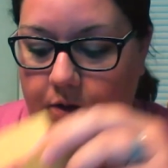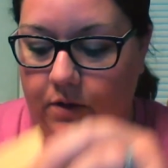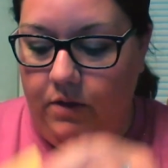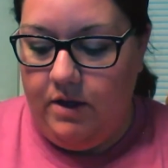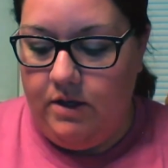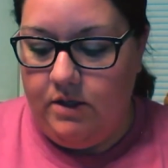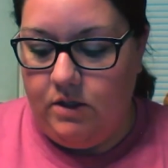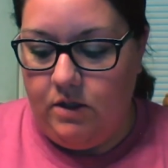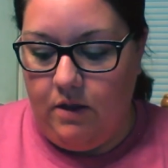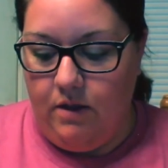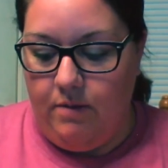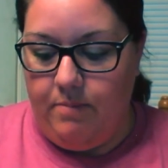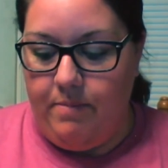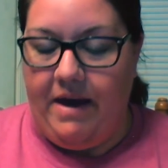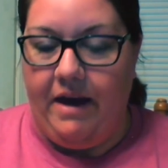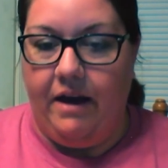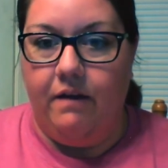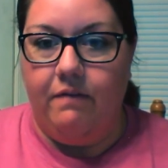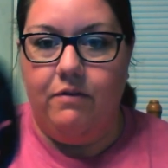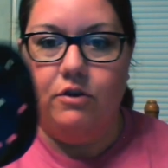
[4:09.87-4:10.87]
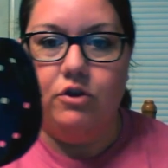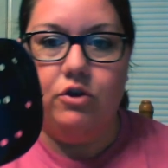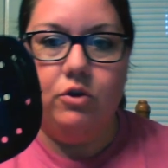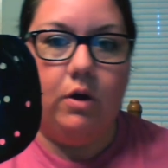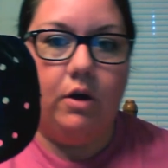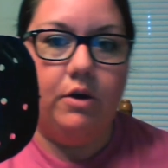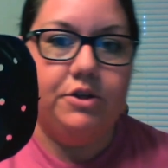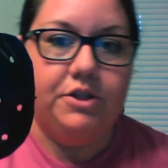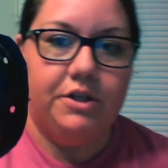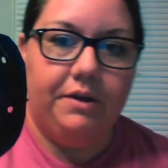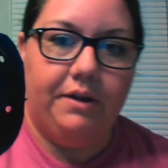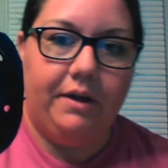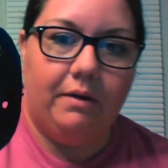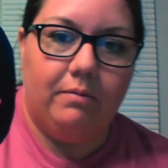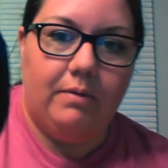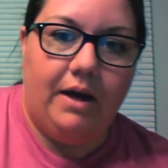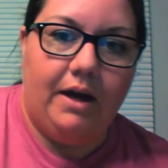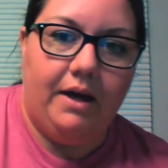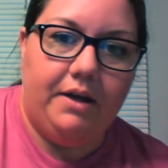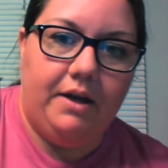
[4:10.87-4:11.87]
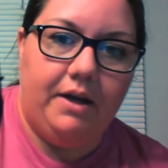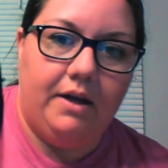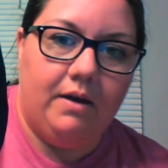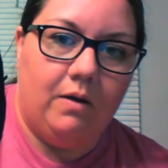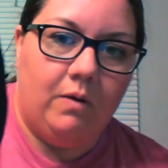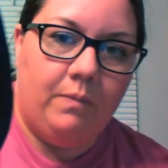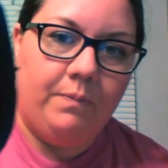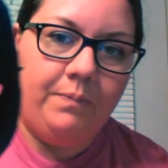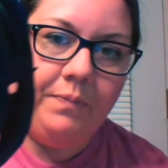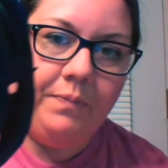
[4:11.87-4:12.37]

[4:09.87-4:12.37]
this on the back of the jar. So like right now